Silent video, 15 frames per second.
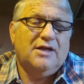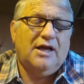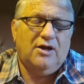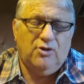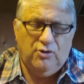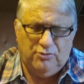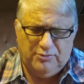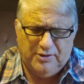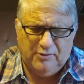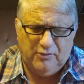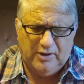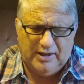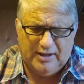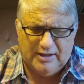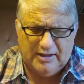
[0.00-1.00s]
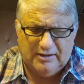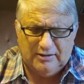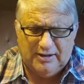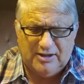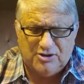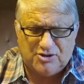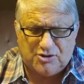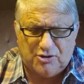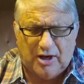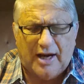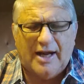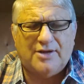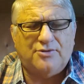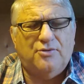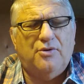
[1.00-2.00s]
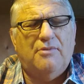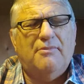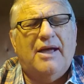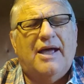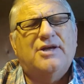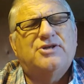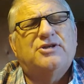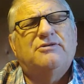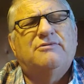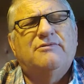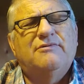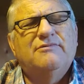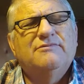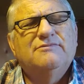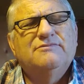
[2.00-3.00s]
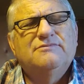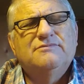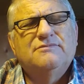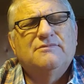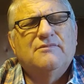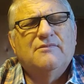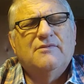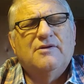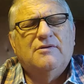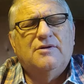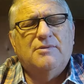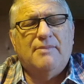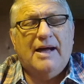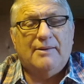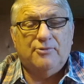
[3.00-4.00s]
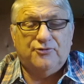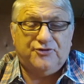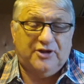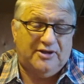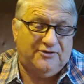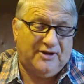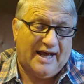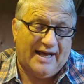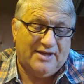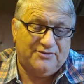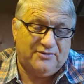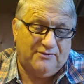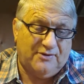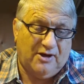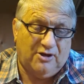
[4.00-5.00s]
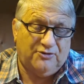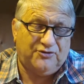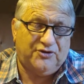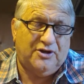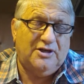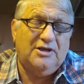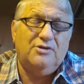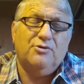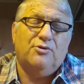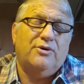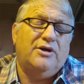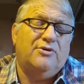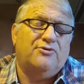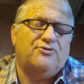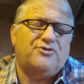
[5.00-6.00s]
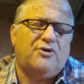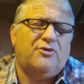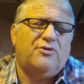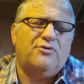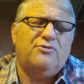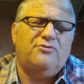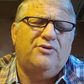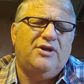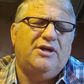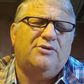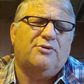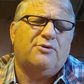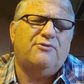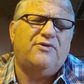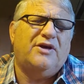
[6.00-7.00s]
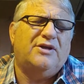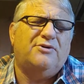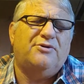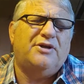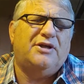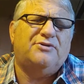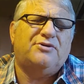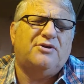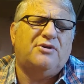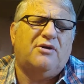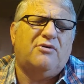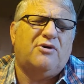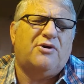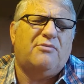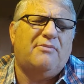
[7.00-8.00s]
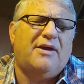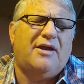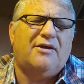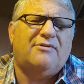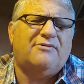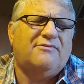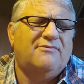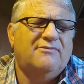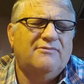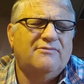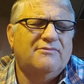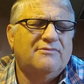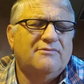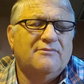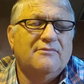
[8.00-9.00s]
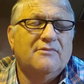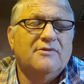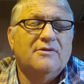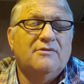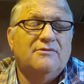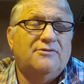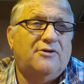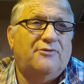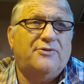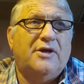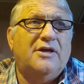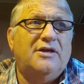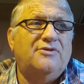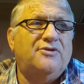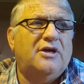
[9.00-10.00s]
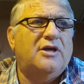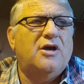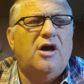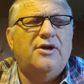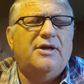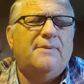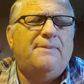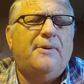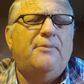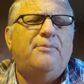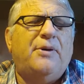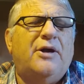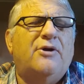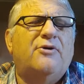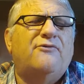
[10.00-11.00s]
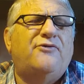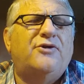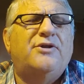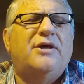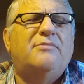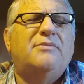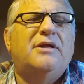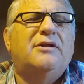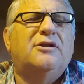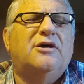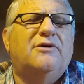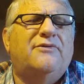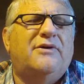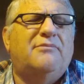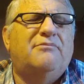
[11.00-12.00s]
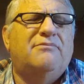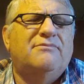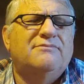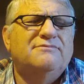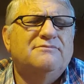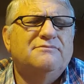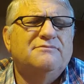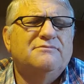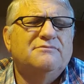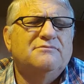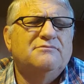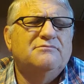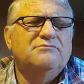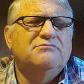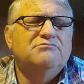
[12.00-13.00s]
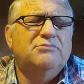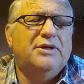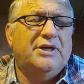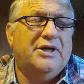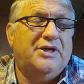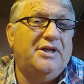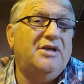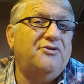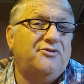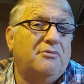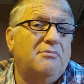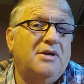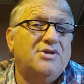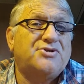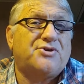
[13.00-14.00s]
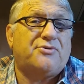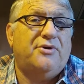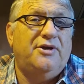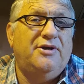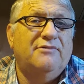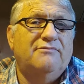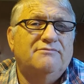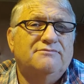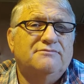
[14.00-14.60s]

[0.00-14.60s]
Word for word: I hope that we can at least try to imagine. The Bible says, Eyes have not seen, nor ears heard, neither have entered into the heart of man the things that God had prepared for them that love Him. But it is a mystery.